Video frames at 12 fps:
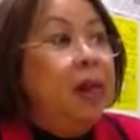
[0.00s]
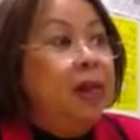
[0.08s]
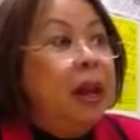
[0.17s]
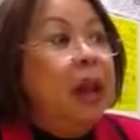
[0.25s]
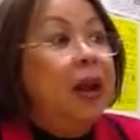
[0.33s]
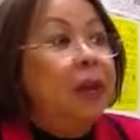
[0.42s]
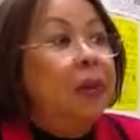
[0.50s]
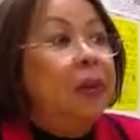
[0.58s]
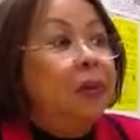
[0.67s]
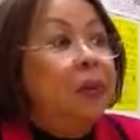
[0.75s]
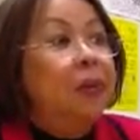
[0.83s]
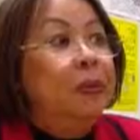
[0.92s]

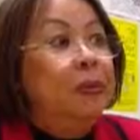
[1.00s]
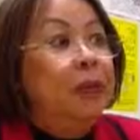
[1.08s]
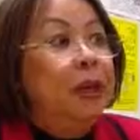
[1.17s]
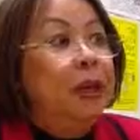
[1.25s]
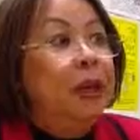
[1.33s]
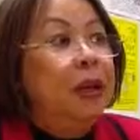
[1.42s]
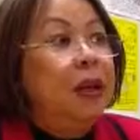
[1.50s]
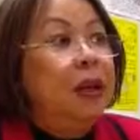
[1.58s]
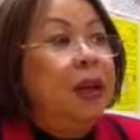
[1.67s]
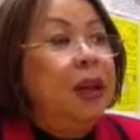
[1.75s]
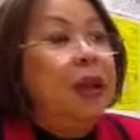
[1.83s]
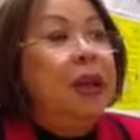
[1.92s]
cannibal.
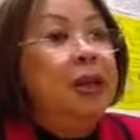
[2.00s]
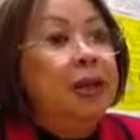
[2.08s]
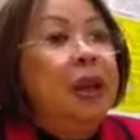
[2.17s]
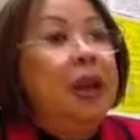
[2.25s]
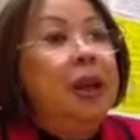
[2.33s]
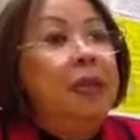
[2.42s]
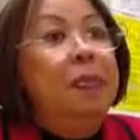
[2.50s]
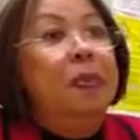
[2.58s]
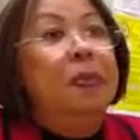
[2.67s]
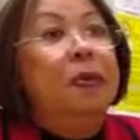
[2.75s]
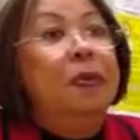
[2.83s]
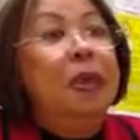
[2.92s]
They eat
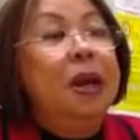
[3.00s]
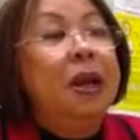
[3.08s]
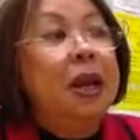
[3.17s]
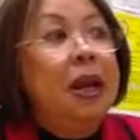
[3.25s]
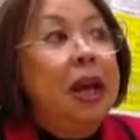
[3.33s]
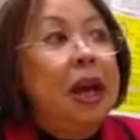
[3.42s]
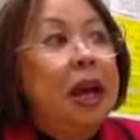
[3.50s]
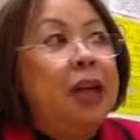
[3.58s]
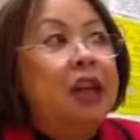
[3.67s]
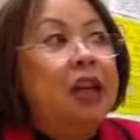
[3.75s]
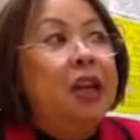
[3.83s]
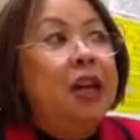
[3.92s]
people's meat.
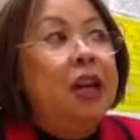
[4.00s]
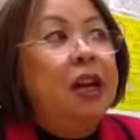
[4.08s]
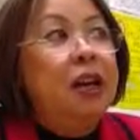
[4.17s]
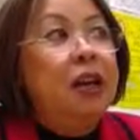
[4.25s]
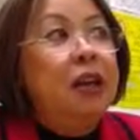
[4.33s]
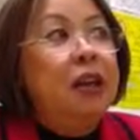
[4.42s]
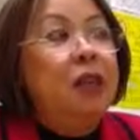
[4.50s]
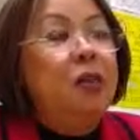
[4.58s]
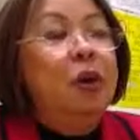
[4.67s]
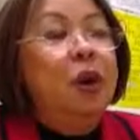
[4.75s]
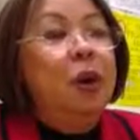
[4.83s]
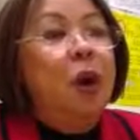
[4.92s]
And she
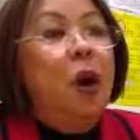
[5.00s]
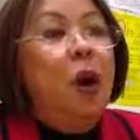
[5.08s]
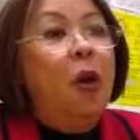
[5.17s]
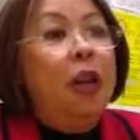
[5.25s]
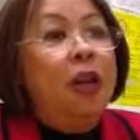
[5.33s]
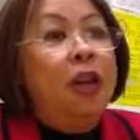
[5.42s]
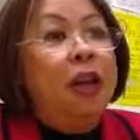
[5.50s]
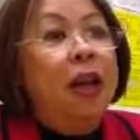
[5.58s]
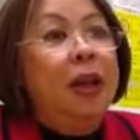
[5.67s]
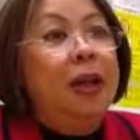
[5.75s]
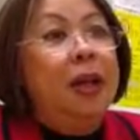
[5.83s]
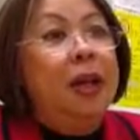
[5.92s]
recalled that she
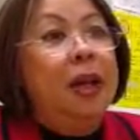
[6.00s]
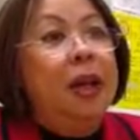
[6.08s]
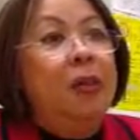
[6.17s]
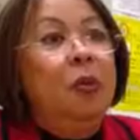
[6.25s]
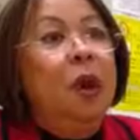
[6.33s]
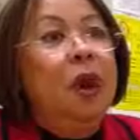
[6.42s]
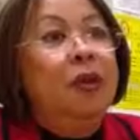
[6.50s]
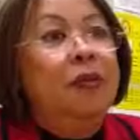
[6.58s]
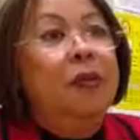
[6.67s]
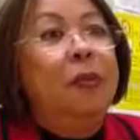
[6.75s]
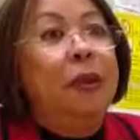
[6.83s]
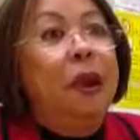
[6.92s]
had to eat one of
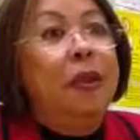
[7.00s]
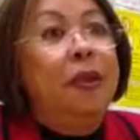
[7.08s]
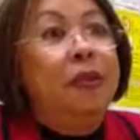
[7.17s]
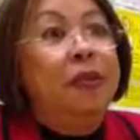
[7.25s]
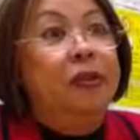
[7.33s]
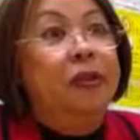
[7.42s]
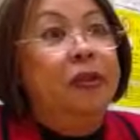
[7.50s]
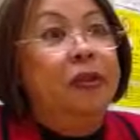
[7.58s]
her brothers'